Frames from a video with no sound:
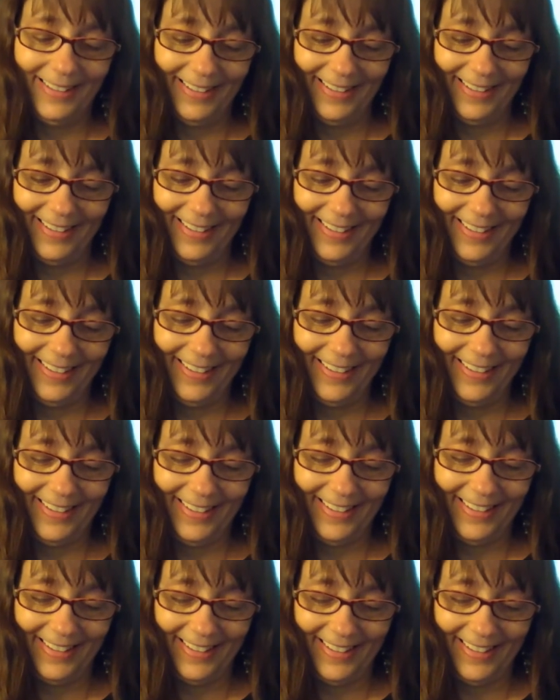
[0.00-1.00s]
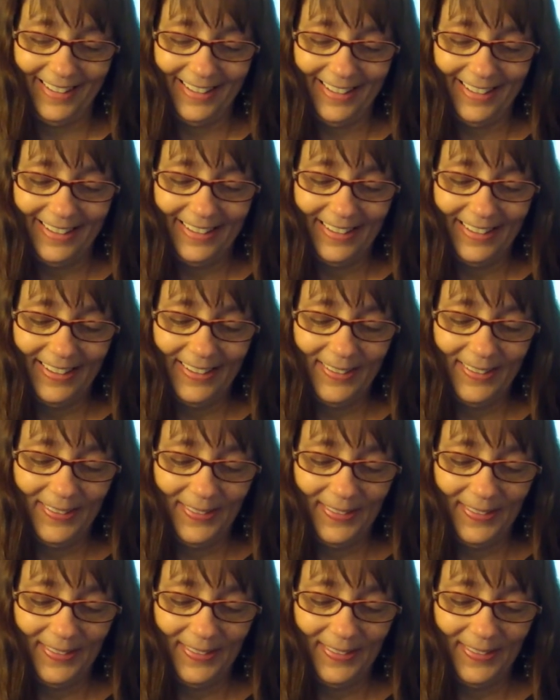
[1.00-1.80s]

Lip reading: Nothing is said.